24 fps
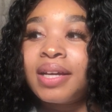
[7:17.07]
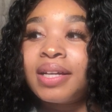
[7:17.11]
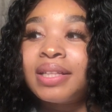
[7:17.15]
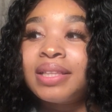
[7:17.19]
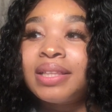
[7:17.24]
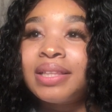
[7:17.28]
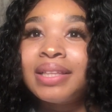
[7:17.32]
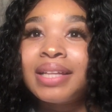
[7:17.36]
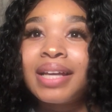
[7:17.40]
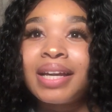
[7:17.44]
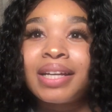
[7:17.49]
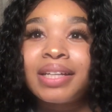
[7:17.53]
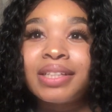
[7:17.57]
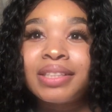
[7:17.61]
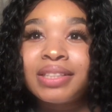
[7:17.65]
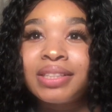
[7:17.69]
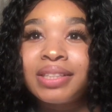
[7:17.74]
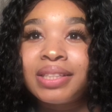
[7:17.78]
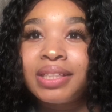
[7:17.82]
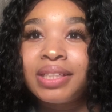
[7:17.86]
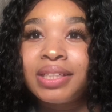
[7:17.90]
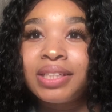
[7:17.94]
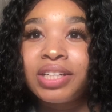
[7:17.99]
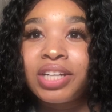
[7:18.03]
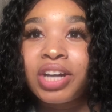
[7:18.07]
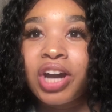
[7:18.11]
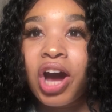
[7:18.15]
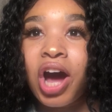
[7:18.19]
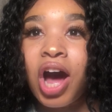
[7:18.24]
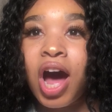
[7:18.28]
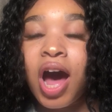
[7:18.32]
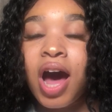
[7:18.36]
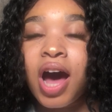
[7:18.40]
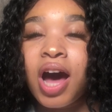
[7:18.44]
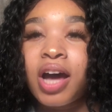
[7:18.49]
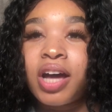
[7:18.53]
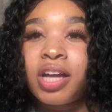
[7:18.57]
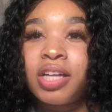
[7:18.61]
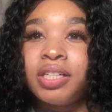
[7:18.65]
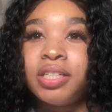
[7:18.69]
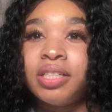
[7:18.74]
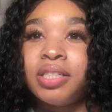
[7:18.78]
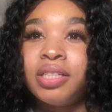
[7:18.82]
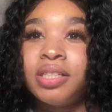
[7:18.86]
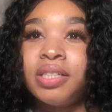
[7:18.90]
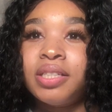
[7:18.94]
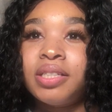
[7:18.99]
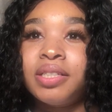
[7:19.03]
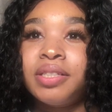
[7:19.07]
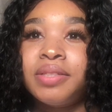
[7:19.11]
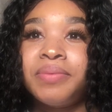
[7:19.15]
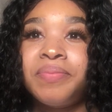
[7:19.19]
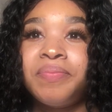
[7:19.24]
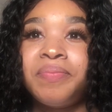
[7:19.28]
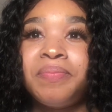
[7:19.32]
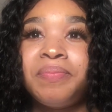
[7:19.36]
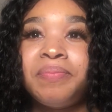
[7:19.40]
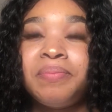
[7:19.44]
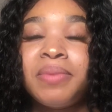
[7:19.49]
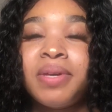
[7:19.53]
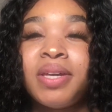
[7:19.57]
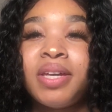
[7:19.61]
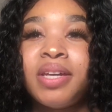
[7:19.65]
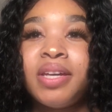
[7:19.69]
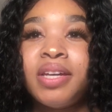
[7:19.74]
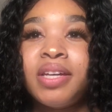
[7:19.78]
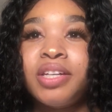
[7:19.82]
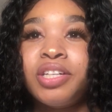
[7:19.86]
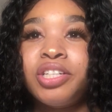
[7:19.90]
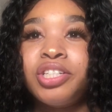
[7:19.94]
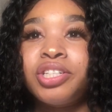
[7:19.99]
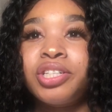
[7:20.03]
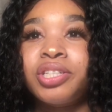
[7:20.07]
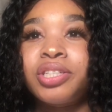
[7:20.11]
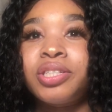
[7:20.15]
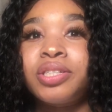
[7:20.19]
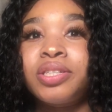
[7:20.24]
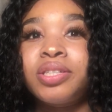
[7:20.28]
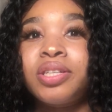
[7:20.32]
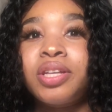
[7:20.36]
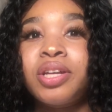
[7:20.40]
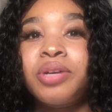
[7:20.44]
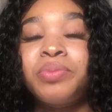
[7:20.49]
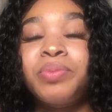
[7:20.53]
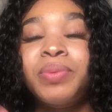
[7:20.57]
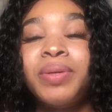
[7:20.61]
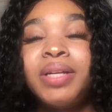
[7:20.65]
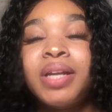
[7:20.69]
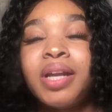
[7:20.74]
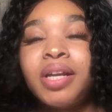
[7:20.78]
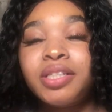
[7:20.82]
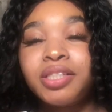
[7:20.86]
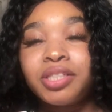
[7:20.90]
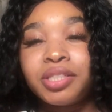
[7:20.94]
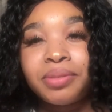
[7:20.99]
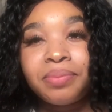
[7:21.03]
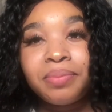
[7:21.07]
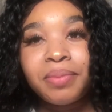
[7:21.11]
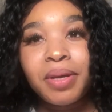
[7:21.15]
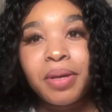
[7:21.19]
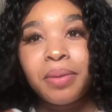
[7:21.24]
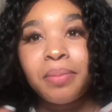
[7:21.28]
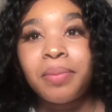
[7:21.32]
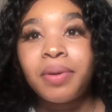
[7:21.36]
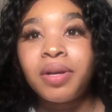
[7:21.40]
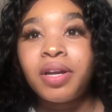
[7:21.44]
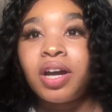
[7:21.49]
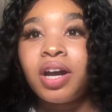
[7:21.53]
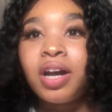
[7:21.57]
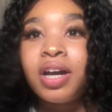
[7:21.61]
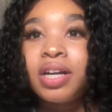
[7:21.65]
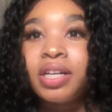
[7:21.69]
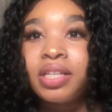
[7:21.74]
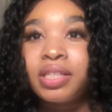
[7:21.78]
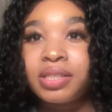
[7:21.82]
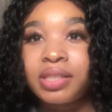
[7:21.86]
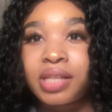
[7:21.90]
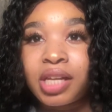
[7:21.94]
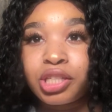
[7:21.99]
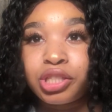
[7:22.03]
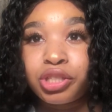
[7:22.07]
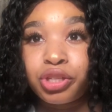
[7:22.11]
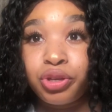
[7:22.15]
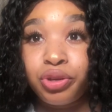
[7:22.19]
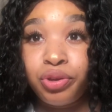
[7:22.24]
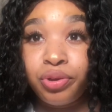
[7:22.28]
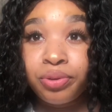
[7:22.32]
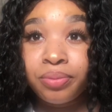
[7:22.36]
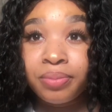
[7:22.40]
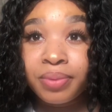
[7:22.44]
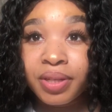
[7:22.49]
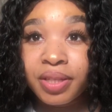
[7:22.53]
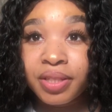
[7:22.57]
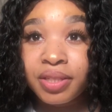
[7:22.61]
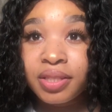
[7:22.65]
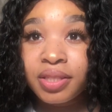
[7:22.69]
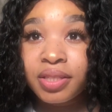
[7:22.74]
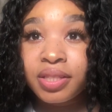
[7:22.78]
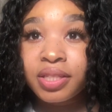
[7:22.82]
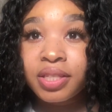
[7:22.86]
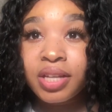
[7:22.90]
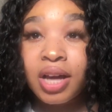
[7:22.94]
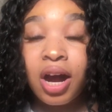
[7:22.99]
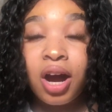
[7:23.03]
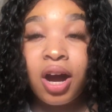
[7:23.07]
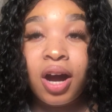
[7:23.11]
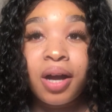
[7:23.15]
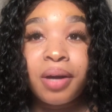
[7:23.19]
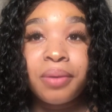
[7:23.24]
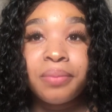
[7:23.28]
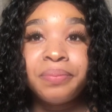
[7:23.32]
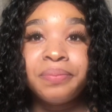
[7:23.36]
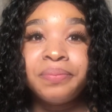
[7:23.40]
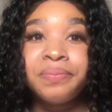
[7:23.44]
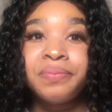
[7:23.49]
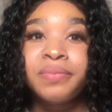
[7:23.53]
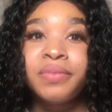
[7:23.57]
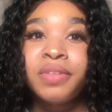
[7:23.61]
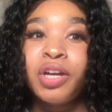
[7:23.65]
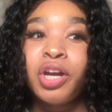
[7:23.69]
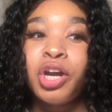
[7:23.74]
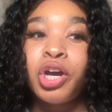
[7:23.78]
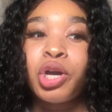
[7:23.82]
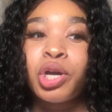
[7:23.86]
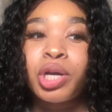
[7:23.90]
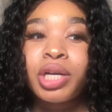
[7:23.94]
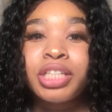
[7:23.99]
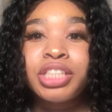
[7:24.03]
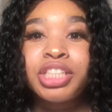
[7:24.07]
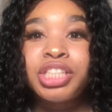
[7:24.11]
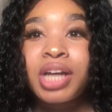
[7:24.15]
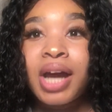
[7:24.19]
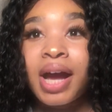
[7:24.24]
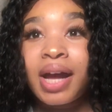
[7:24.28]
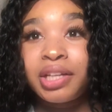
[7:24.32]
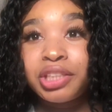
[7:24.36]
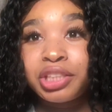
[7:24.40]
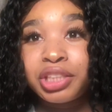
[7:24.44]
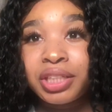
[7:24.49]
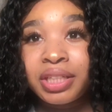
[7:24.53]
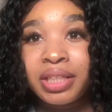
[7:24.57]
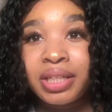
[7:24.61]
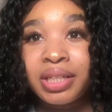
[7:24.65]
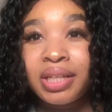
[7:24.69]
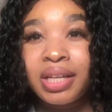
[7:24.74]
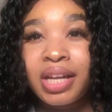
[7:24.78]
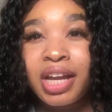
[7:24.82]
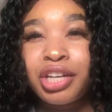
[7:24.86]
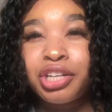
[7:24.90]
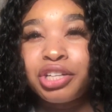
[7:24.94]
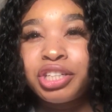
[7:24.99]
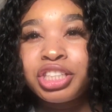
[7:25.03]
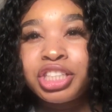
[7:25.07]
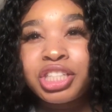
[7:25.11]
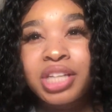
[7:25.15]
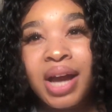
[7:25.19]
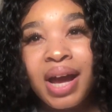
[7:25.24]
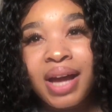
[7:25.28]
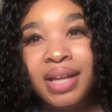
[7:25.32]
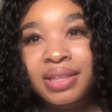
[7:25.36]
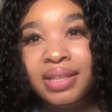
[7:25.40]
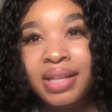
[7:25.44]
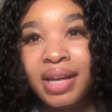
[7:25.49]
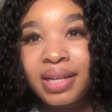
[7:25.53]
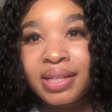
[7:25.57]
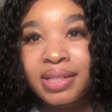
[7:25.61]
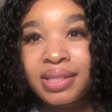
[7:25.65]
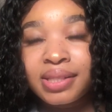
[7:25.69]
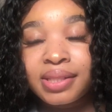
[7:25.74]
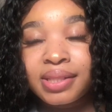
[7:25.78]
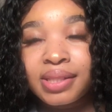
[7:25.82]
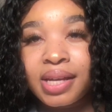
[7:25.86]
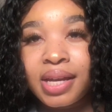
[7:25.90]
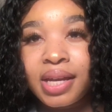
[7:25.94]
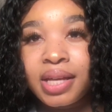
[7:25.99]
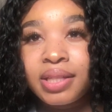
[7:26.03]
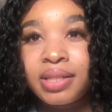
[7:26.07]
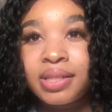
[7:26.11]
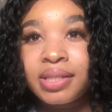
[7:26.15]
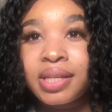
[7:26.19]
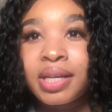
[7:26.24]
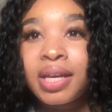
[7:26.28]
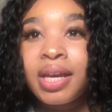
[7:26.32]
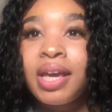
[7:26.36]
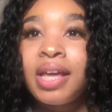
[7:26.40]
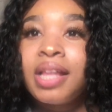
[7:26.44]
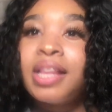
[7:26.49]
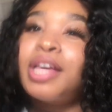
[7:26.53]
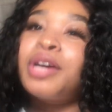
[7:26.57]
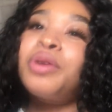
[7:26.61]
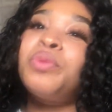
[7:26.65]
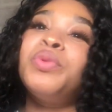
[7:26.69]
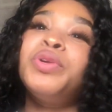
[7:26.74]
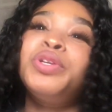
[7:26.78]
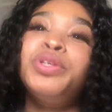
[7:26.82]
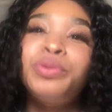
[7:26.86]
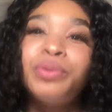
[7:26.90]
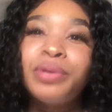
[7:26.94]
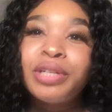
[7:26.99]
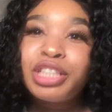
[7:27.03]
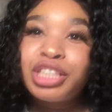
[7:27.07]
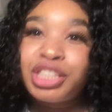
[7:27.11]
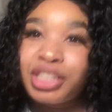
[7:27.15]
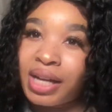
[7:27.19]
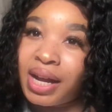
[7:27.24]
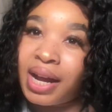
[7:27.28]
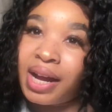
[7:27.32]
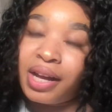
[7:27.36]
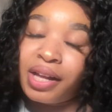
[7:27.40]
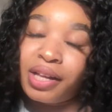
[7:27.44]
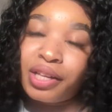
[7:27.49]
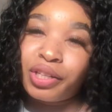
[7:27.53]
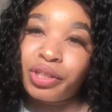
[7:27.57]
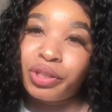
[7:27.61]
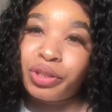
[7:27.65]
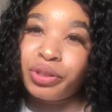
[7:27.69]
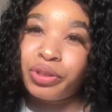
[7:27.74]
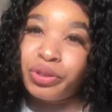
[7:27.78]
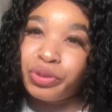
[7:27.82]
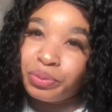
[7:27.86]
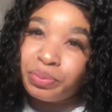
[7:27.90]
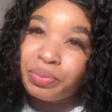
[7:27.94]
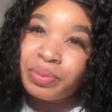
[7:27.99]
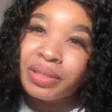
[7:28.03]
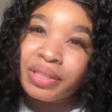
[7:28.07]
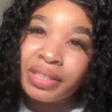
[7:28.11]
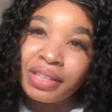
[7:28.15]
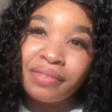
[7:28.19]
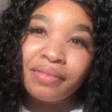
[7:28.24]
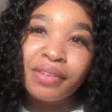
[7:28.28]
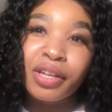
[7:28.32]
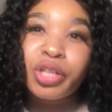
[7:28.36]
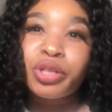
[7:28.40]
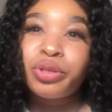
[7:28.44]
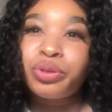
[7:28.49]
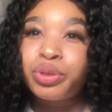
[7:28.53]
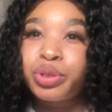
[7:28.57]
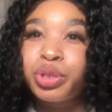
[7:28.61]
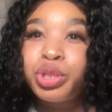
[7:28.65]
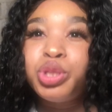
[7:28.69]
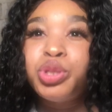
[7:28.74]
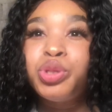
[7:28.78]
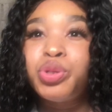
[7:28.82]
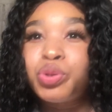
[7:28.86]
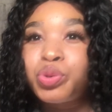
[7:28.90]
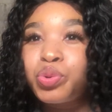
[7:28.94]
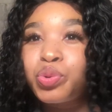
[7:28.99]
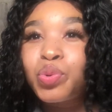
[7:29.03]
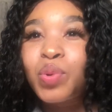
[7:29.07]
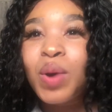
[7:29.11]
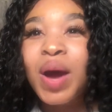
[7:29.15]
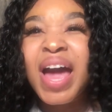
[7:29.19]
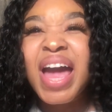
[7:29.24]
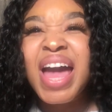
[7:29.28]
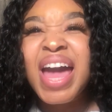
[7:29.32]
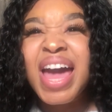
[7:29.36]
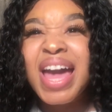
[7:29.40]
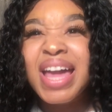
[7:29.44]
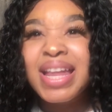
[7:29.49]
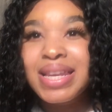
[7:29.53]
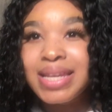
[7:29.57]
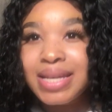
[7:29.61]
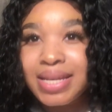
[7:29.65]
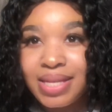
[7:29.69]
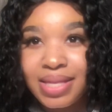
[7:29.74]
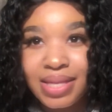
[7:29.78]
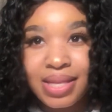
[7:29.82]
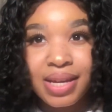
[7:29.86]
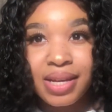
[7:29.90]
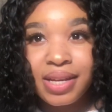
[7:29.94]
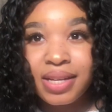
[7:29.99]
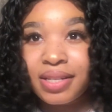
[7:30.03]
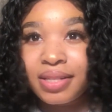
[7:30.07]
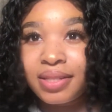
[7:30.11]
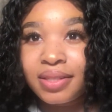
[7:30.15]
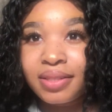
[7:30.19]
clicked on me, not just me, but us as humans, our childhood and our childlike state. Like when you were a child, you believed that you could do anything.